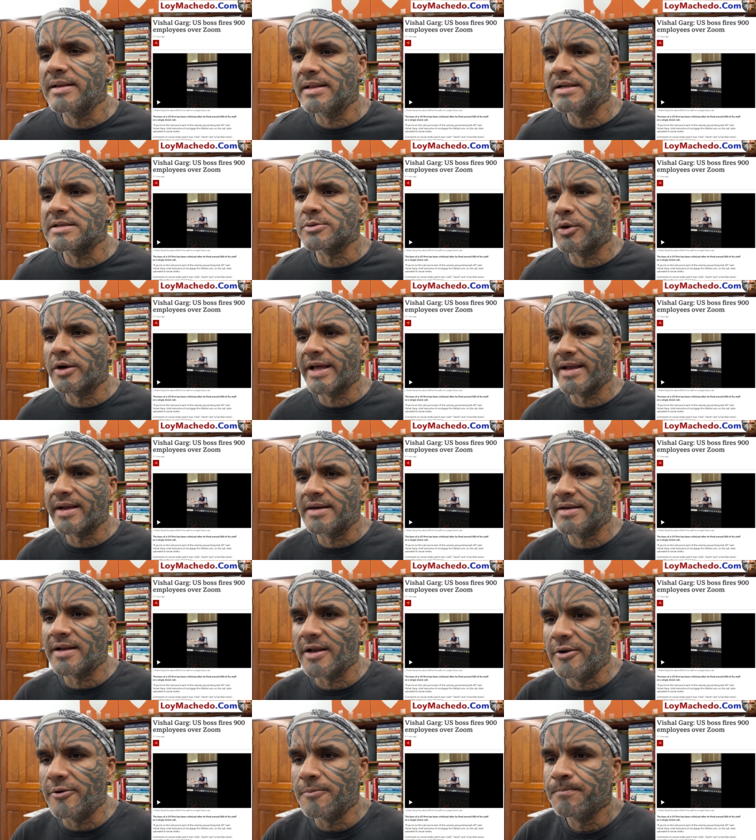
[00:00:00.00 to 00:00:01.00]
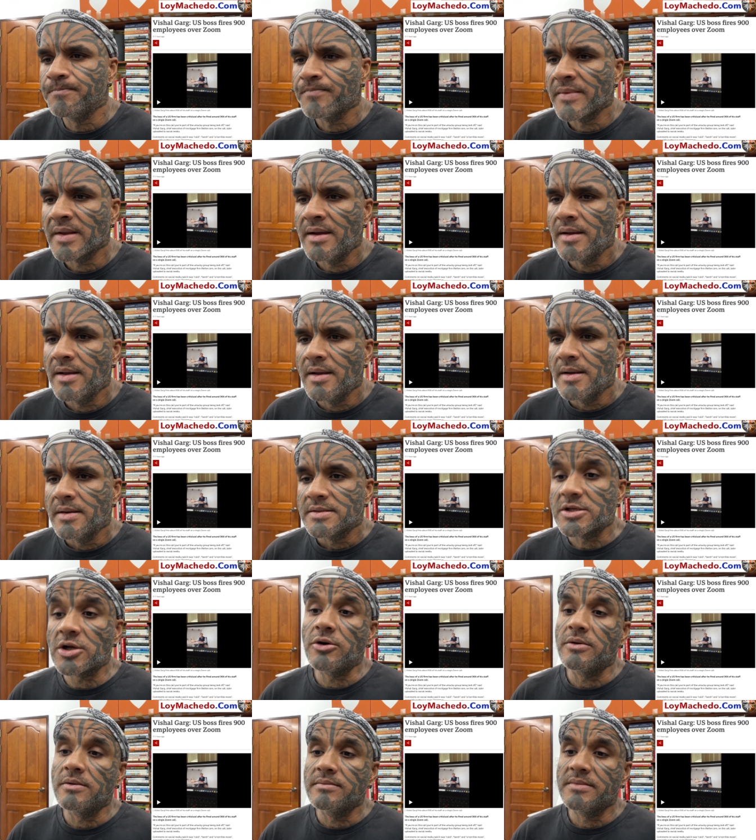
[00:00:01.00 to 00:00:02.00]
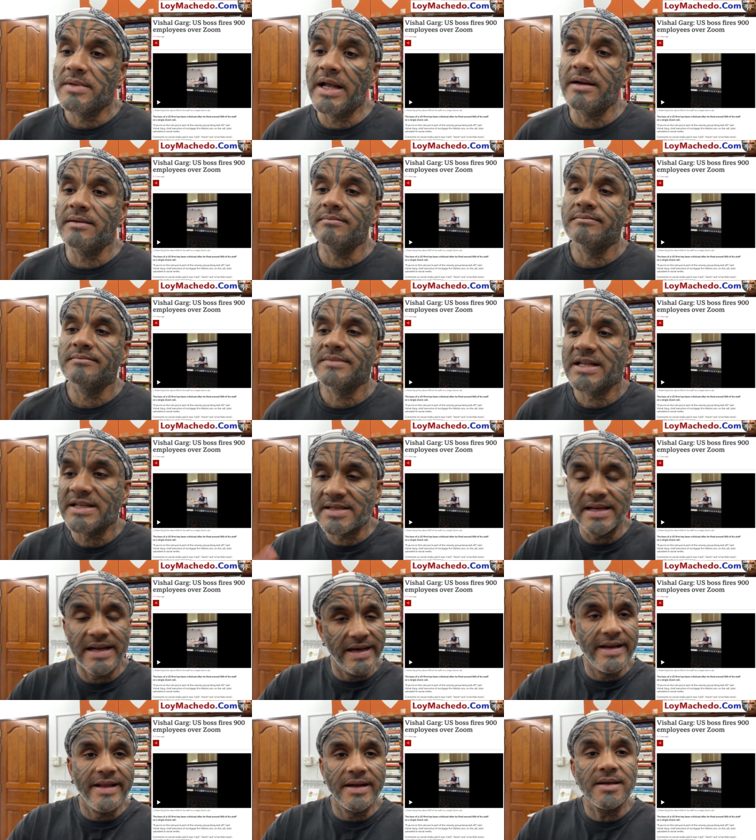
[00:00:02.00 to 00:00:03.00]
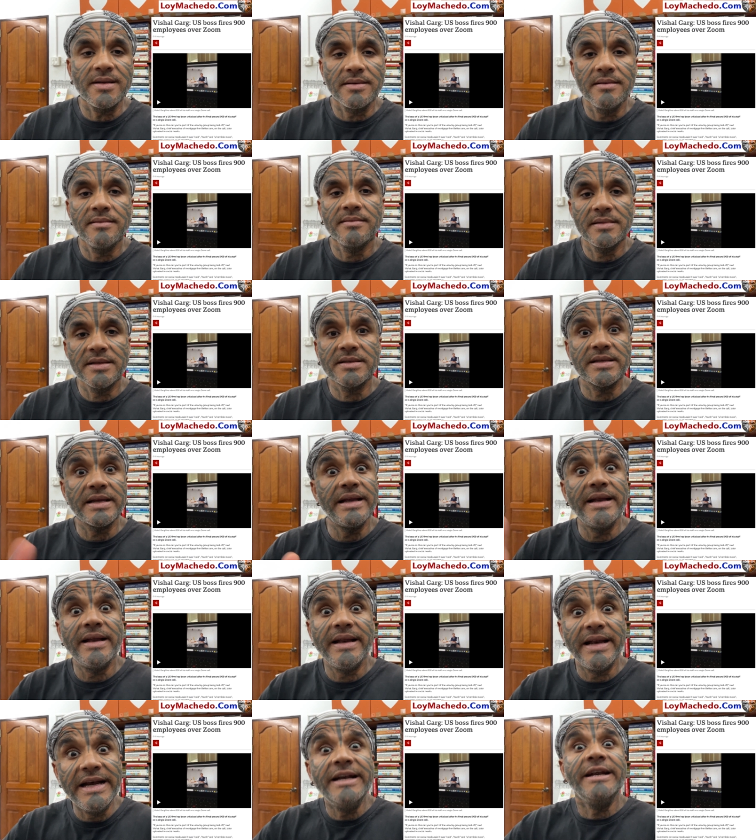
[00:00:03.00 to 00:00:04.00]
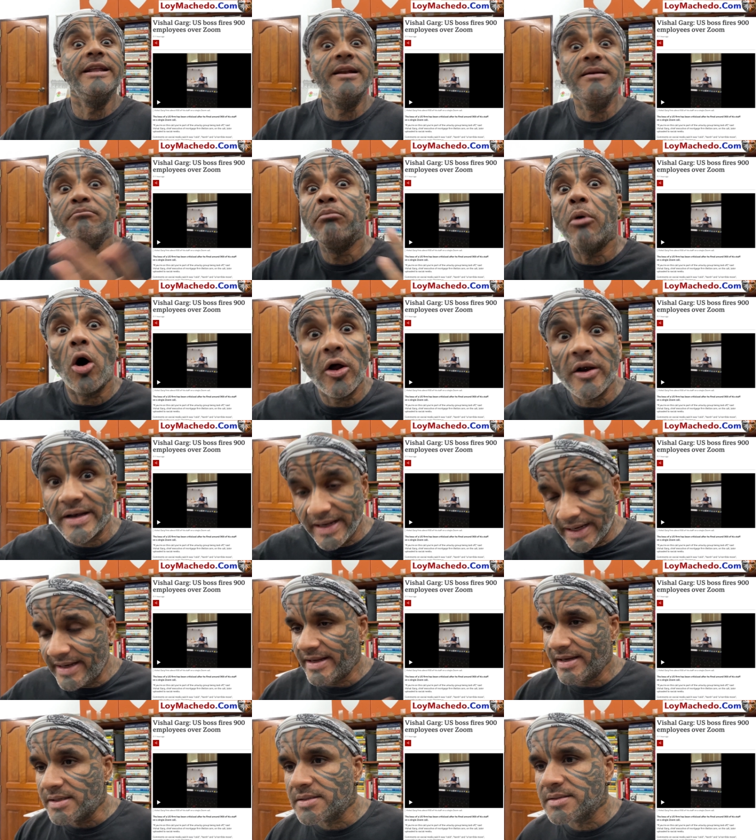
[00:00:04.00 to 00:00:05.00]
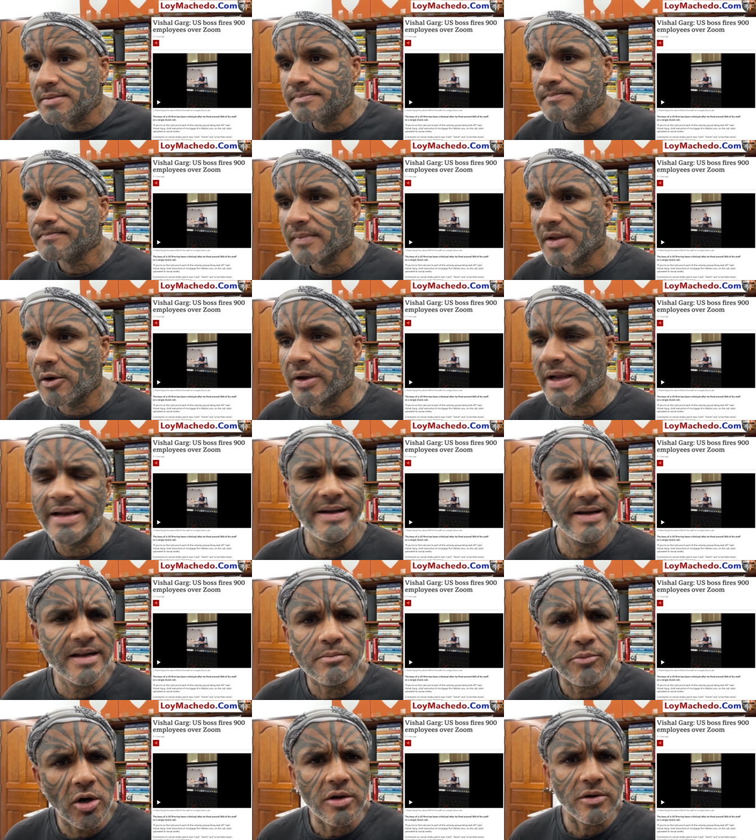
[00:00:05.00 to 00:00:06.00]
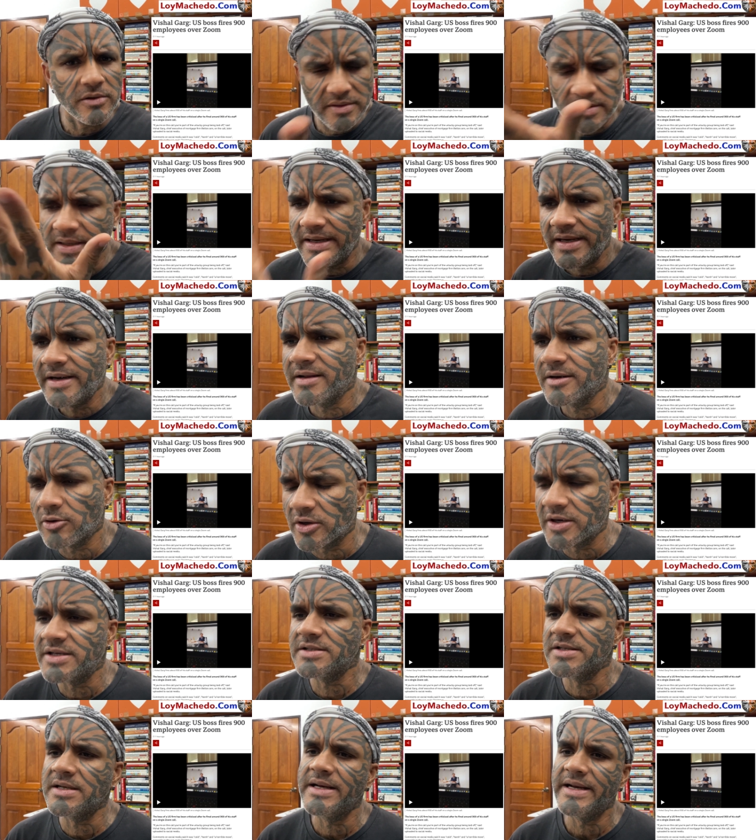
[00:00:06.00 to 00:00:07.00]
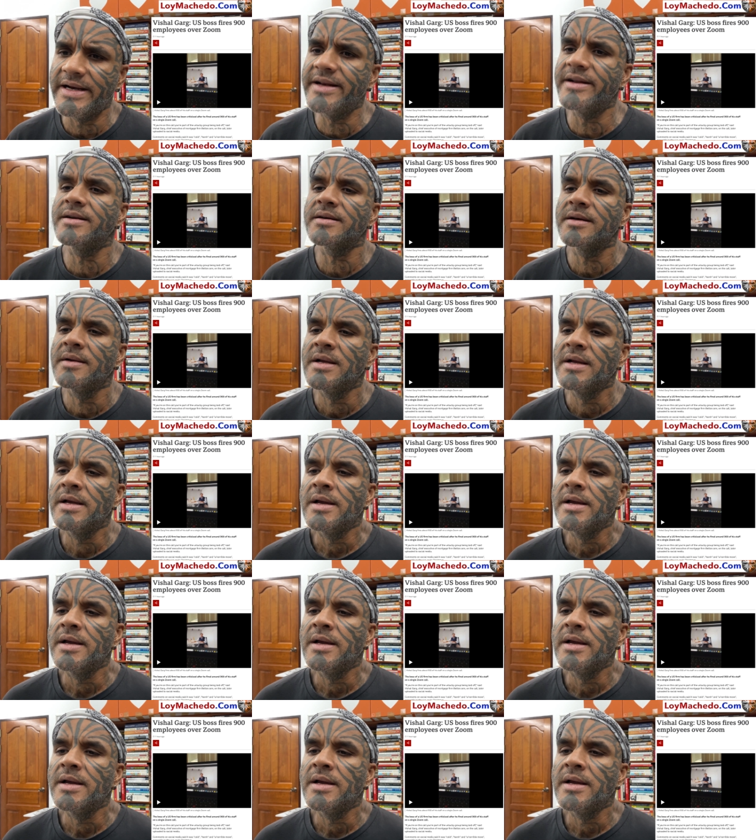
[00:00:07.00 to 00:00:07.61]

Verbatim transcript: that's what I can tell you. So then this idiot, this Indian-born idiot, okay, Indian-born or Indian-origin idiot,